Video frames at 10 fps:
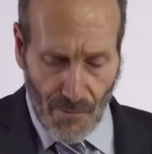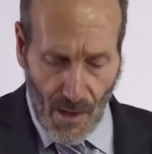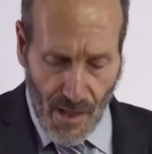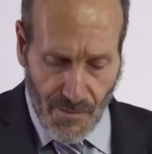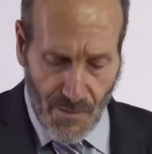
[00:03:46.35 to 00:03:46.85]

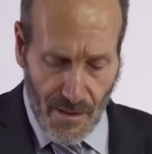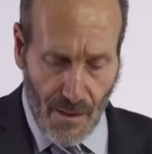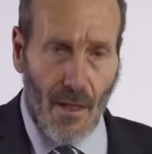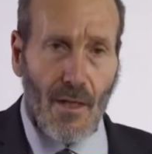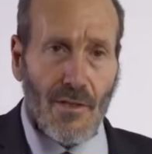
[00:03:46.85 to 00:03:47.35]
has been
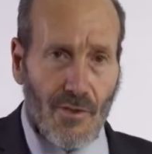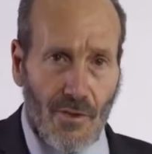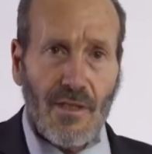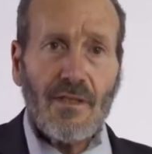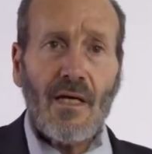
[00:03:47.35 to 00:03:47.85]

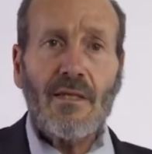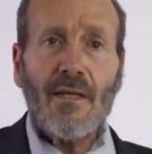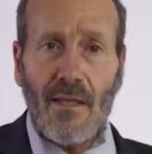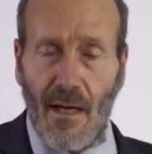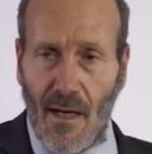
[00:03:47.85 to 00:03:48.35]
studied and
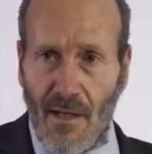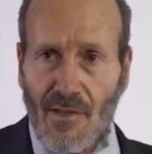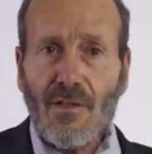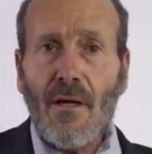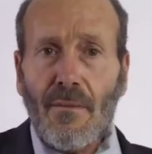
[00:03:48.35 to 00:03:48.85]

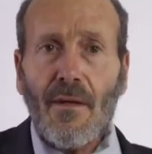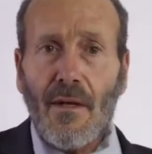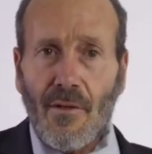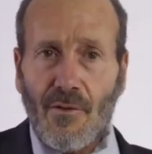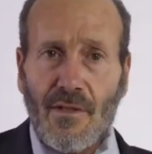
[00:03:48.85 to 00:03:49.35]
analyzed
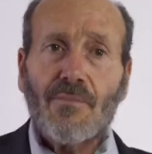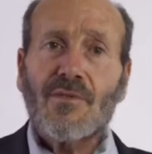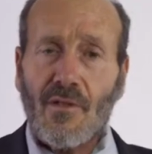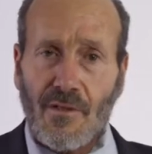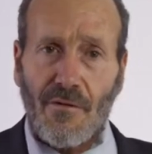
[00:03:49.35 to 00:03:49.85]
in a deep
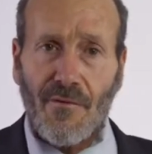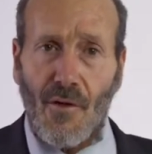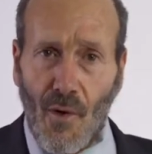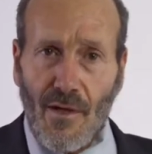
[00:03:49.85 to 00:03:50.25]
scientific way.